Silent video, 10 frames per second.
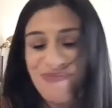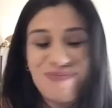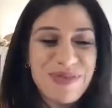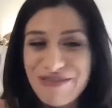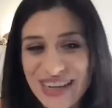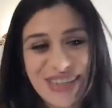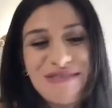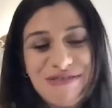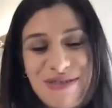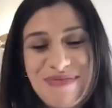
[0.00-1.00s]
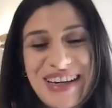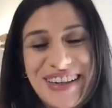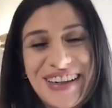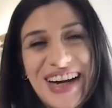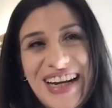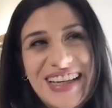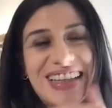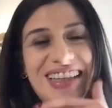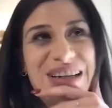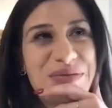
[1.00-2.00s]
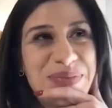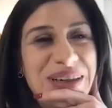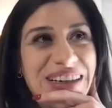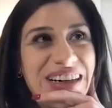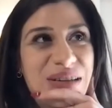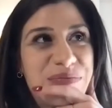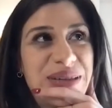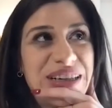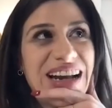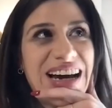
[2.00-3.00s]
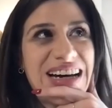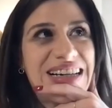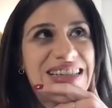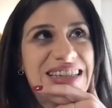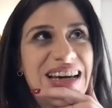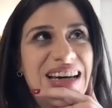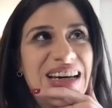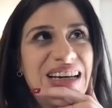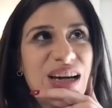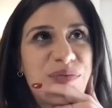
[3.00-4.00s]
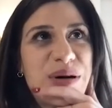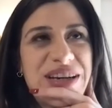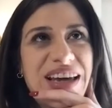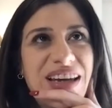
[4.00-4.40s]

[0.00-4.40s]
professional filmmaker or anything, but it has come up again.